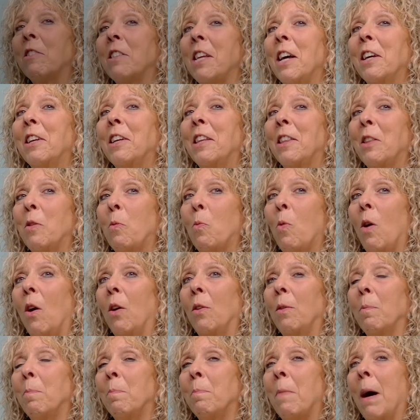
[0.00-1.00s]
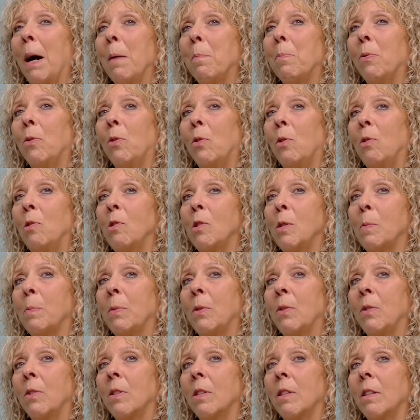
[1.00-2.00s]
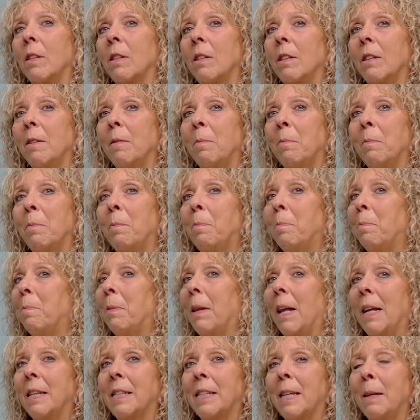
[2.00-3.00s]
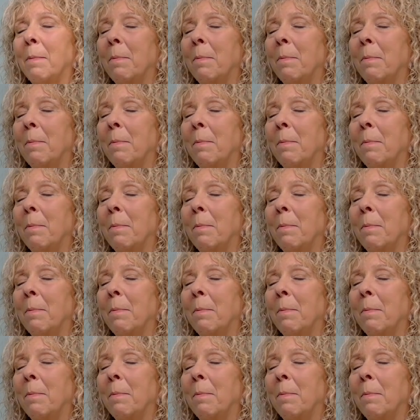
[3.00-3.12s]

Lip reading: you the one, my poor husband. Bless him.